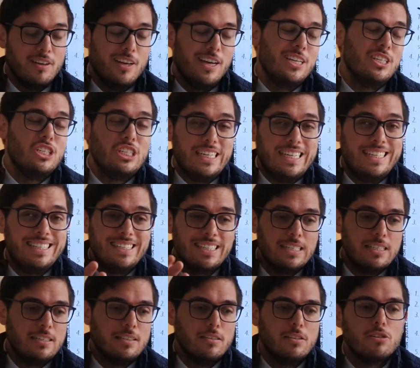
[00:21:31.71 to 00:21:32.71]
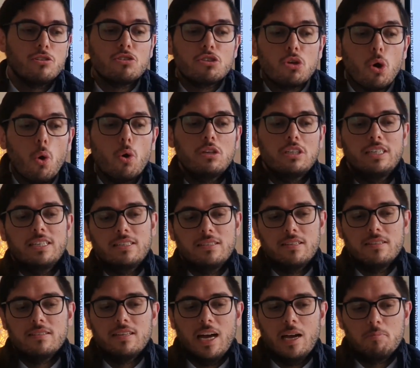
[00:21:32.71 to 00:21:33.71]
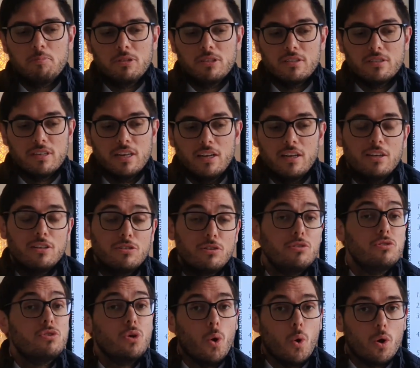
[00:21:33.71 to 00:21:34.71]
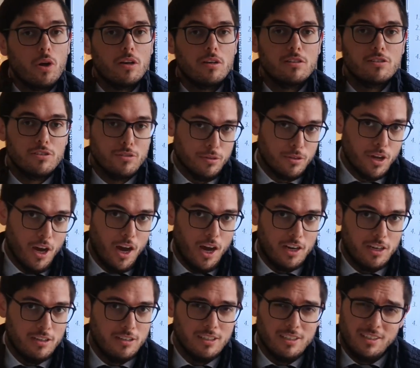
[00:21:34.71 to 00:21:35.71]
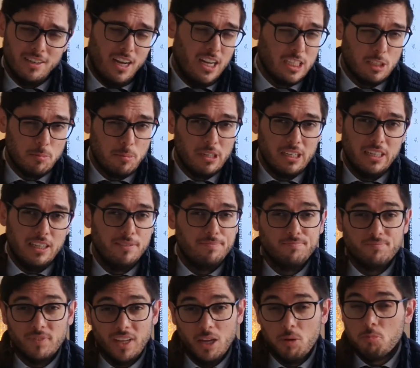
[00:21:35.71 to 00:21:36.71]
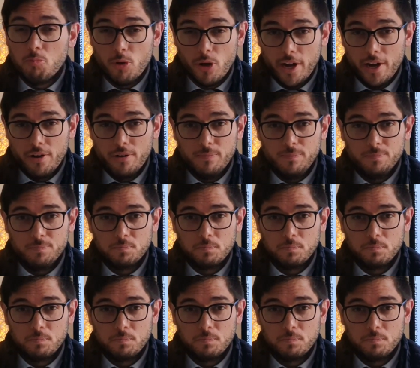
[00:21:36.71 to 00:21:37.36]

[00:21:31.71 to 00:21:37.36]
And Jesus taught his disciples to talk to God, ultimately in prayer.